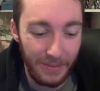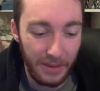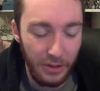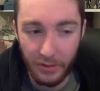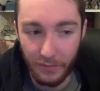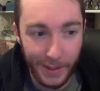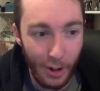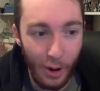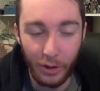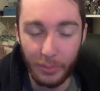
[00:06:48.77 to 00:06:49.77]
You can find
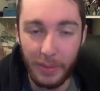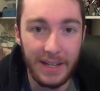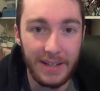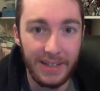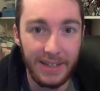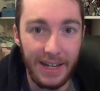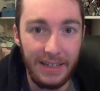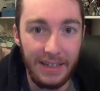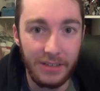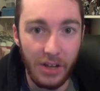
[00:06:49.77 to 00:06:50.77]
all their
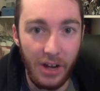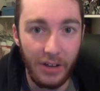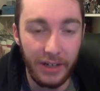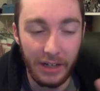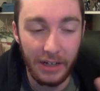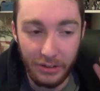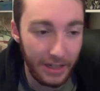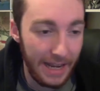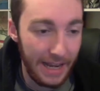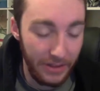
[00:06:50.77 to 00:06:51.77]
PSN IDs on there, and you
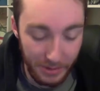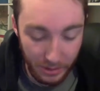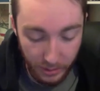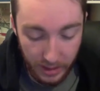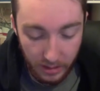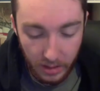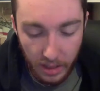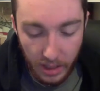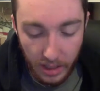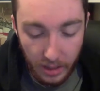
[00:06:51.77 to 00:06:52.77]
can add them as well.
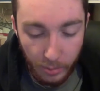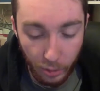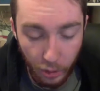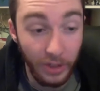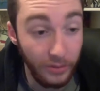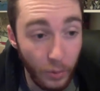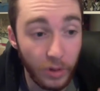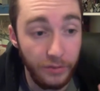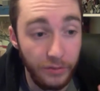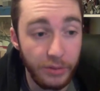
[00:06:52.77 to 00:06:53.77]
We're looking for
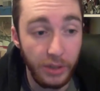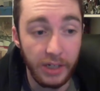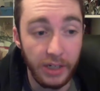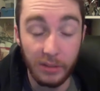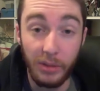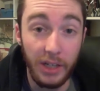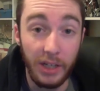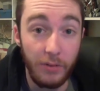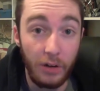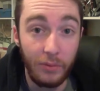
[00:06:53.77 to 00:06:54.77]
a fifth player to play
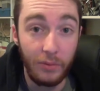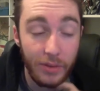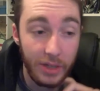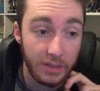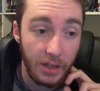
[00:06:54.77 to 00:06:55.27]
Evolve with us.